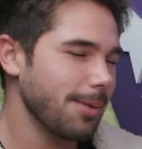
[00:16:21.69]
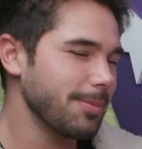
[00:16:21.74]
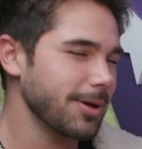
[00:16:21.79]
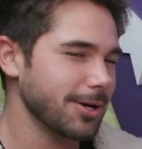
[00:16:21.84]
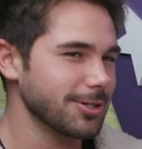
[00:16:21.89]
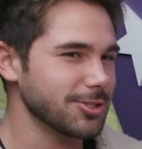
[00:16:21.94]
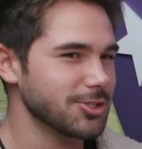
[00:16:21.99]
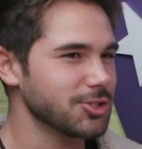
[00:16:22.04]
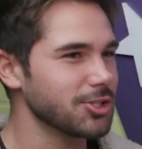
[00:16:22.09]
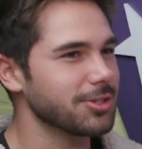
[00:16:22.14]
I'm not
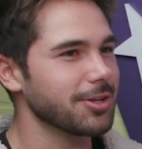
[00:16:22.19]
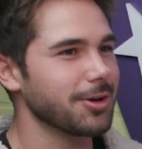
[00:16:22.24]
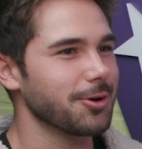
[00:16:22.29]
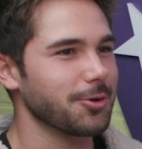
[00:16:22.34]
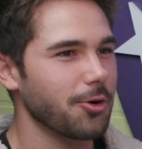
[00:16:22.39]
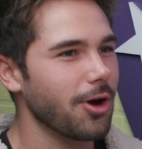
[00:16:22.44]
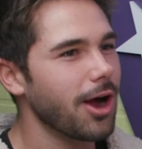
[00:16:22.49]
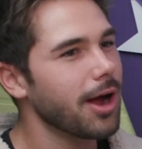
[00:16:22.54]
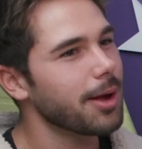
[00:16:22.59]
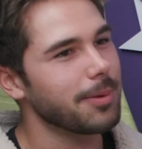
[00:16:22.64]
gonna sit there
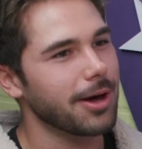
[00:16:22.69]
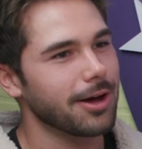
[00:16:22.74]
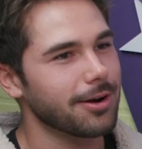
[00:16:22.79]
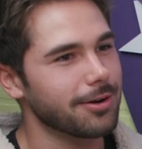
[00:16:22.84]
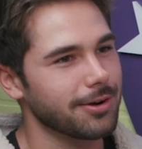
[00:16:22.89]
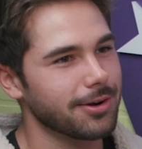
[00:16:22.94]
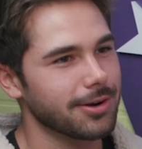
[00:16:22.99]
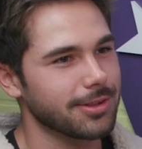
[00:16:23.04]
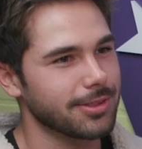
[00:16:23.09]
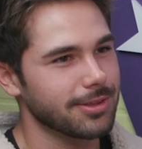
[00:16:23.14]
and cry about it
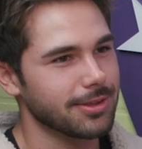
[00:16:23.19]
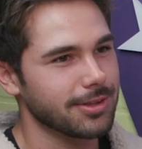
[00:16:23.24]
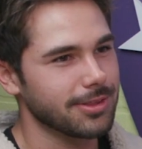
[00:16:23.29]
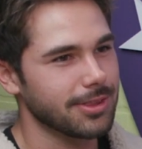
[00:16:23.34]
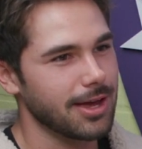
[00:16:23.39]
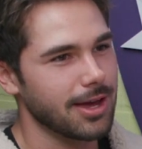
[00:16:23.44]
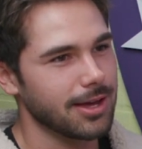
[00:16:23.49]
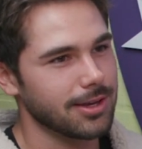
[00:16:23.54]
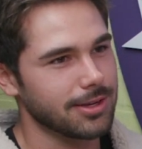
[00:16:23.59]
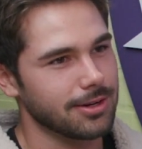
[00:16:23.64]
or anything like
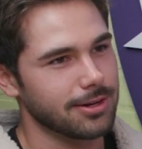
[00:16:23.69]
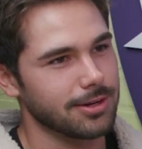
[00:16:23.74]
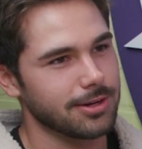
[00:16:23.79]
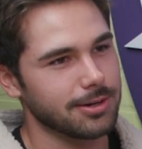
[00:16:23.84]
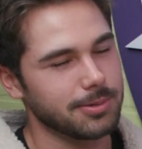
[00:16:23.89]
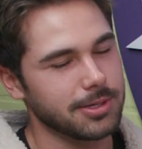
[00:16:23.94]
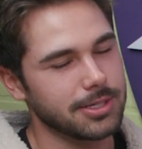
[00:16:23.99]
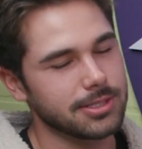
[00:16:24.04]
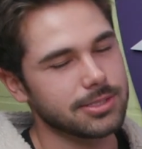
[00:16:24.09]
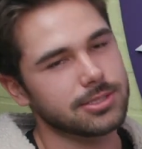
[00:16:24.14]
that. You know what
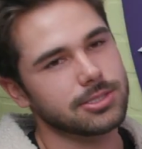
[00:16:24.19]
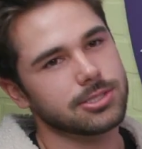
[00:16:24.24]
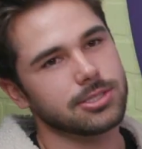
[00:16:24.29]
I mean?